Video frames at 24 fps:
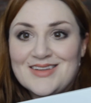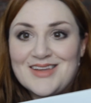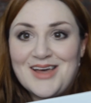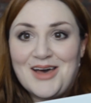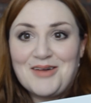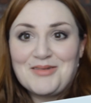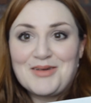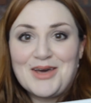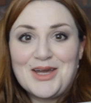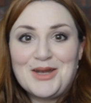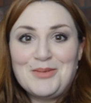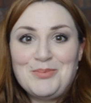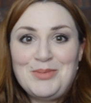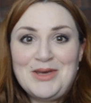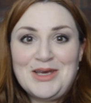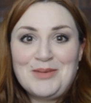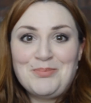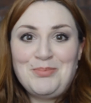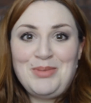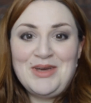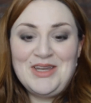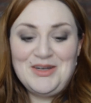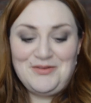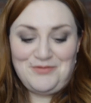I've got a
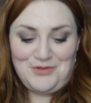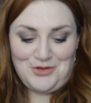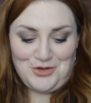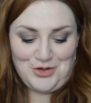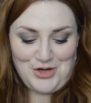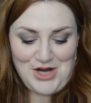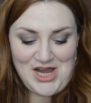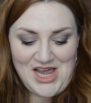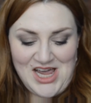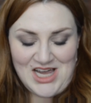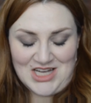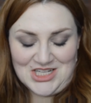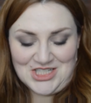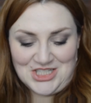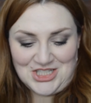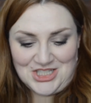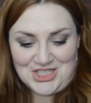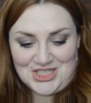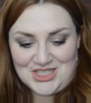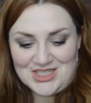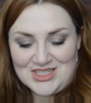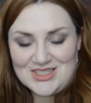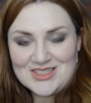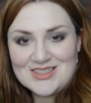big bin of
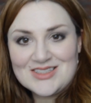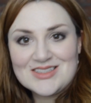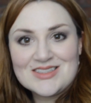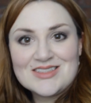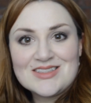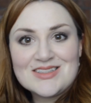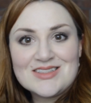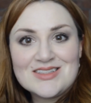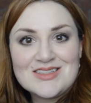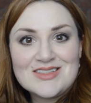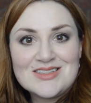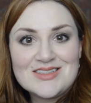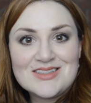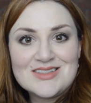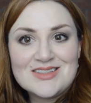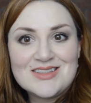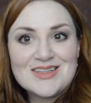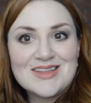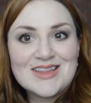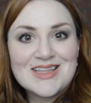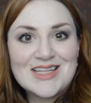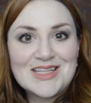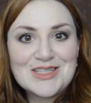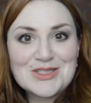trash.
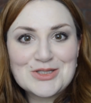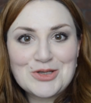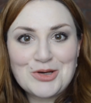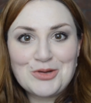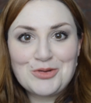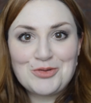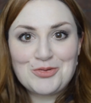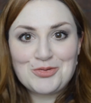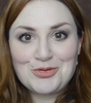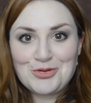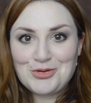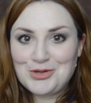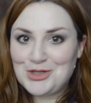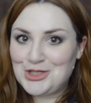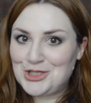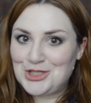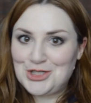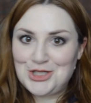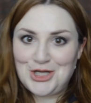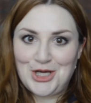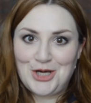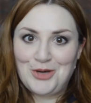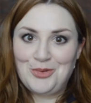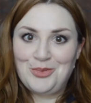Let's go through it,
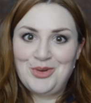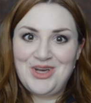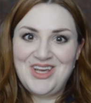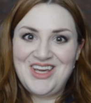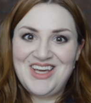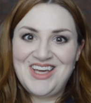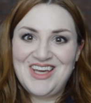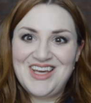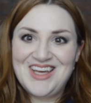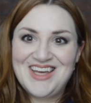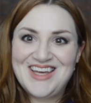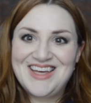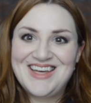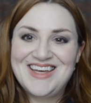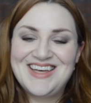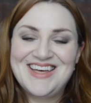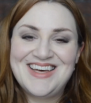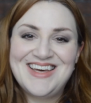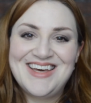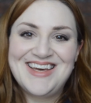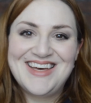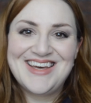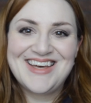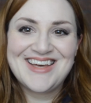shall we?
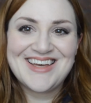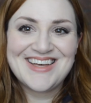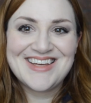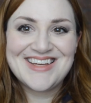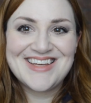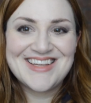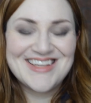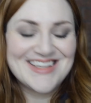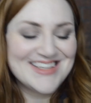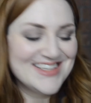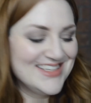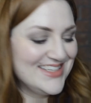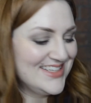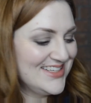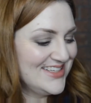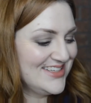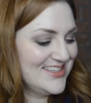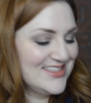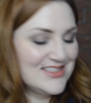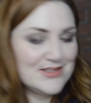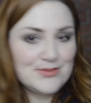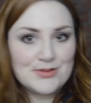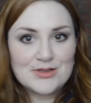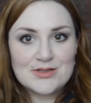
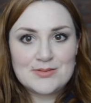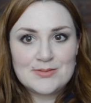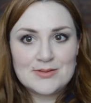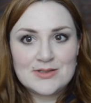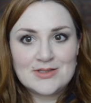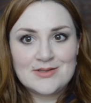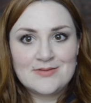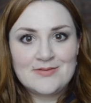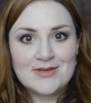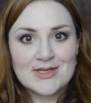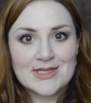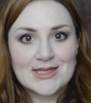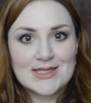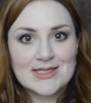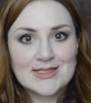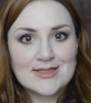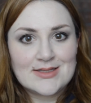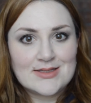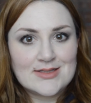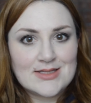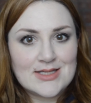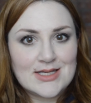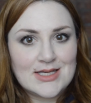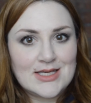To be specific, this
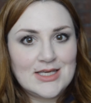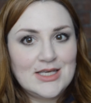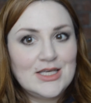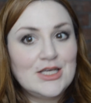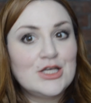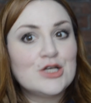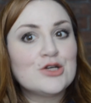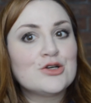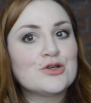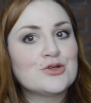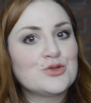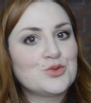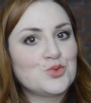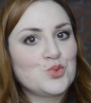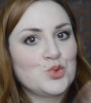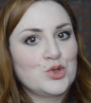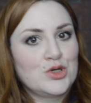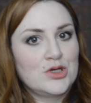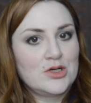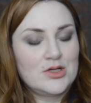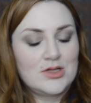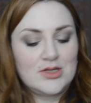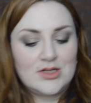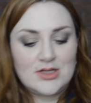is a year's
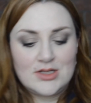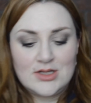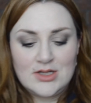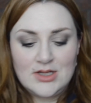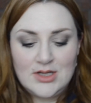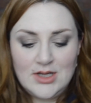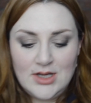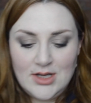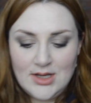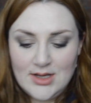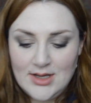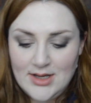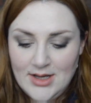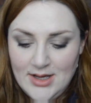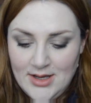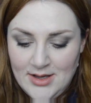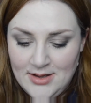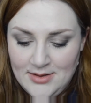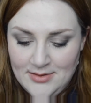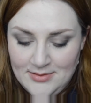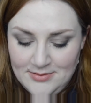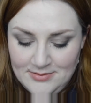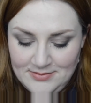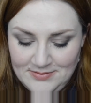worth
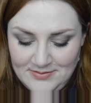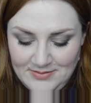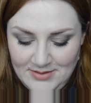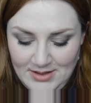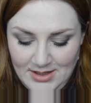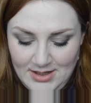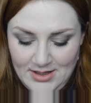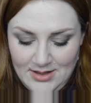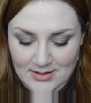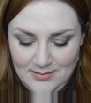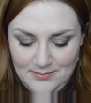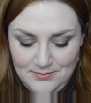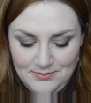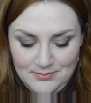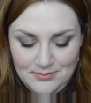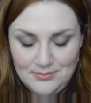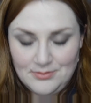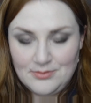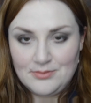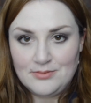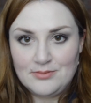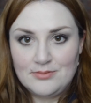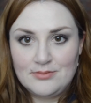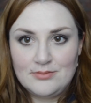of,
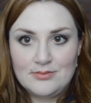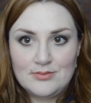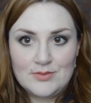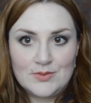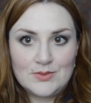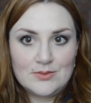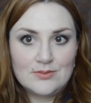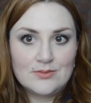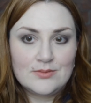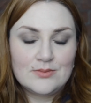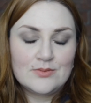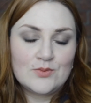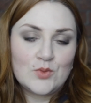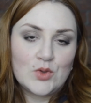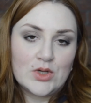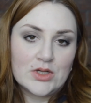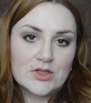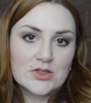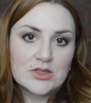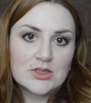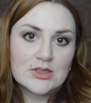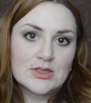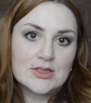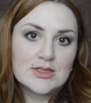
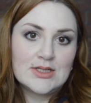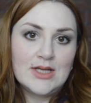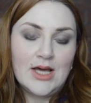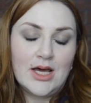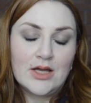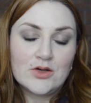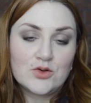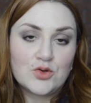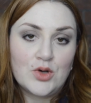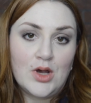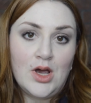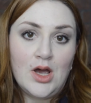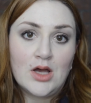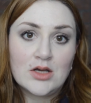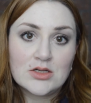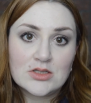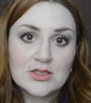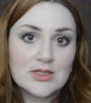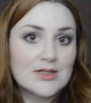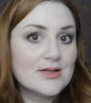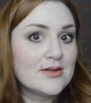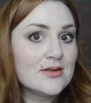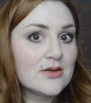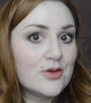well, not
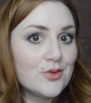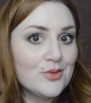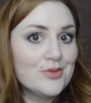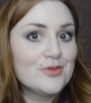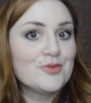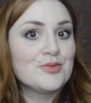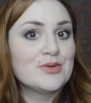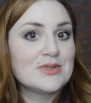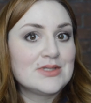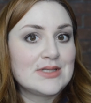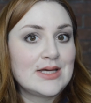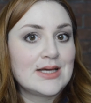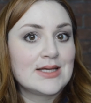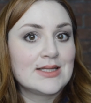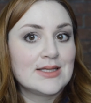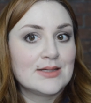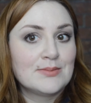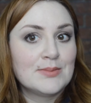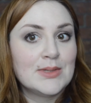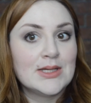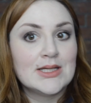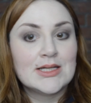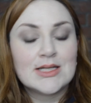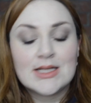trash. It'll go in the
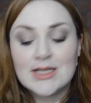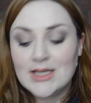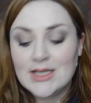recycling bin.